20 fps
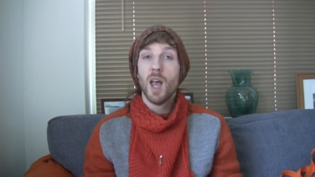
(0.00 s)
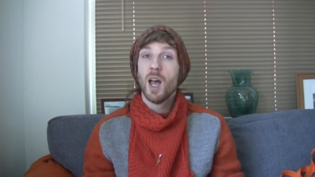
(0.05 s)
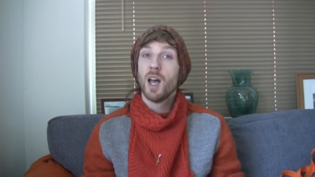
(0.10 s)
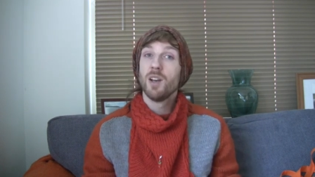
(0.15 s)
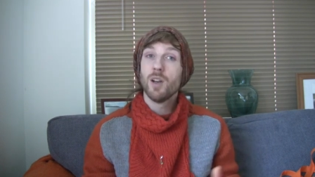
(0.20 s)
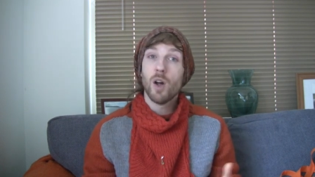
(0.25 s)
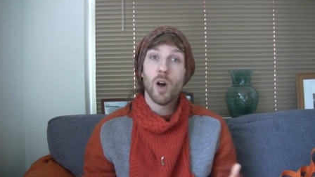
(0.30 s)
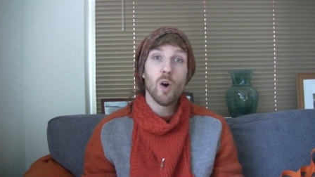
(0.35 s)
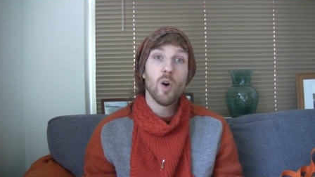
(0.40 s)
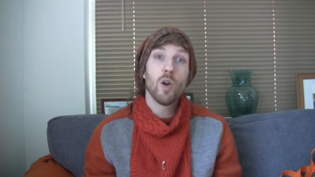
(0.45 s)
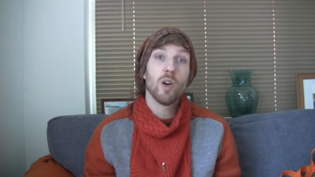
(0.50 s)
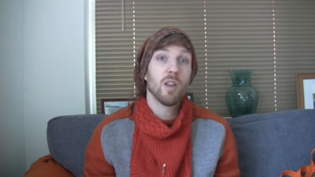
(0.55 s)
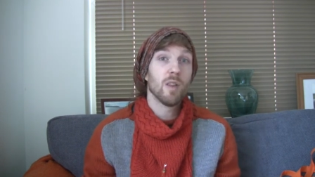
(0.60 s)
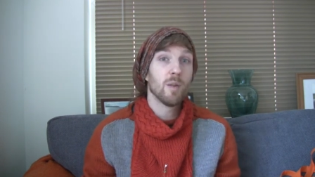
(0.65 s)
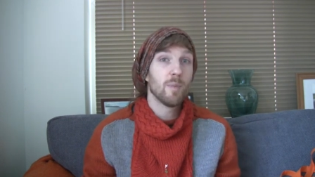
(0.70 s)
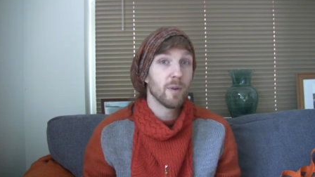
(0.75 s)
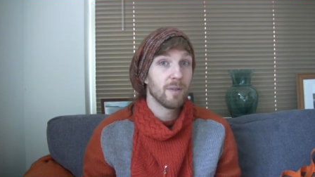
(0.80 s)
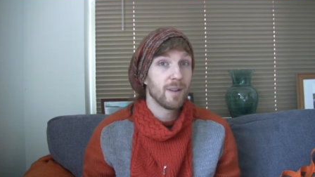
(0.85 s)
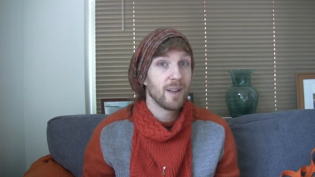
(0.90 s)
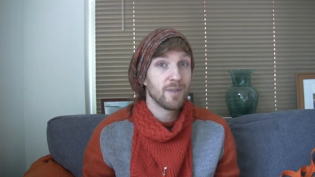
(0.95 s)
and not all of
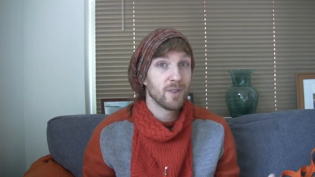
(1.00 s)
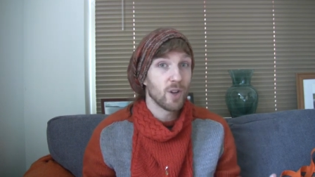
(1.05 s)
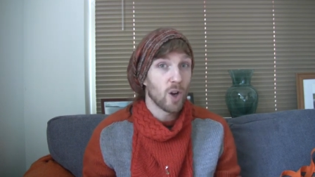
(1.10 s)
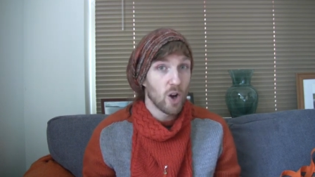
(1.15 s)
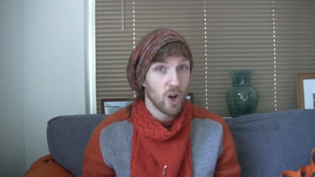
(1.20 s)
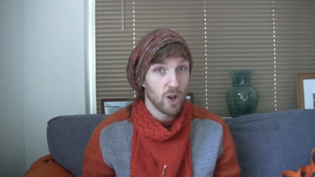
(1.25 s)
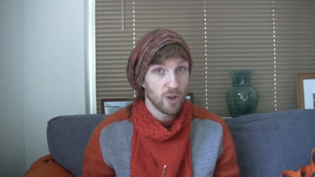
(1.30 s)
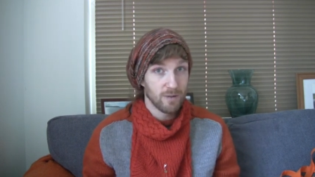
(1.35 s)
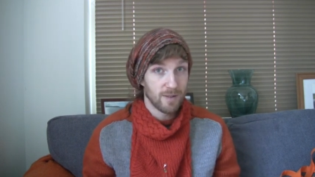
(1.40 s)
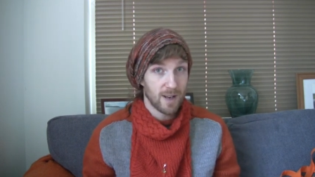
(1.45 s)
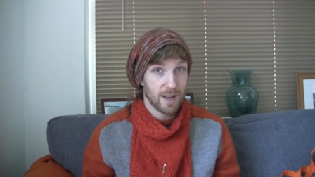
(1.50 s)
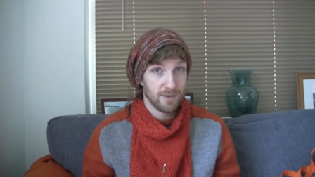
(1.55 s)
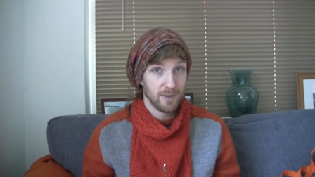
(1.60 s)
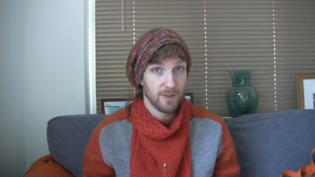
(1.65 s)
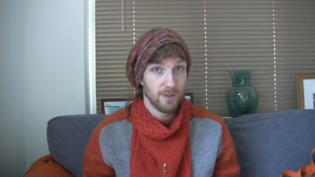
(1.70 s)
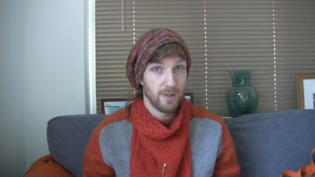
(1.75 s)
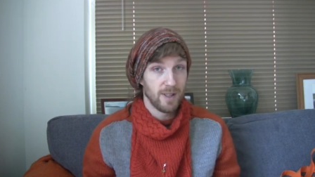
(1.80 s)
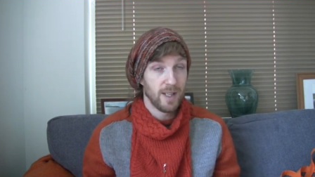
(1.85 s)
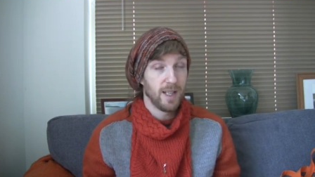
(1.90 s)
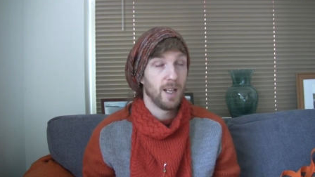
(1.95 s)
them are even on
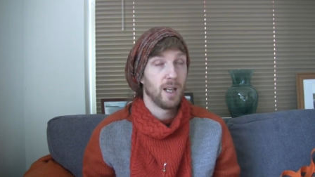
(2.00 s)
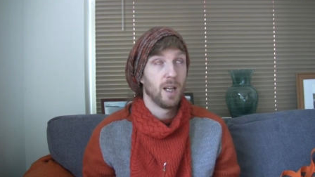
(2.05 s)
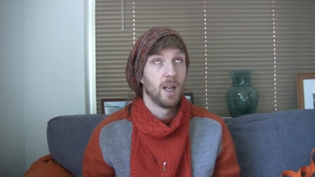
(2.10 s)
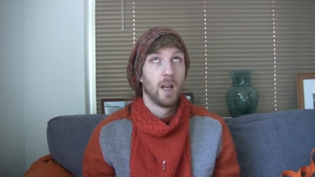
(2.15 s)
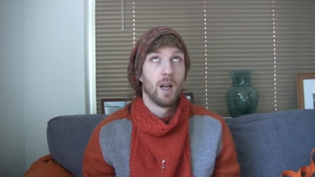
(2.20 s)
Ravelry.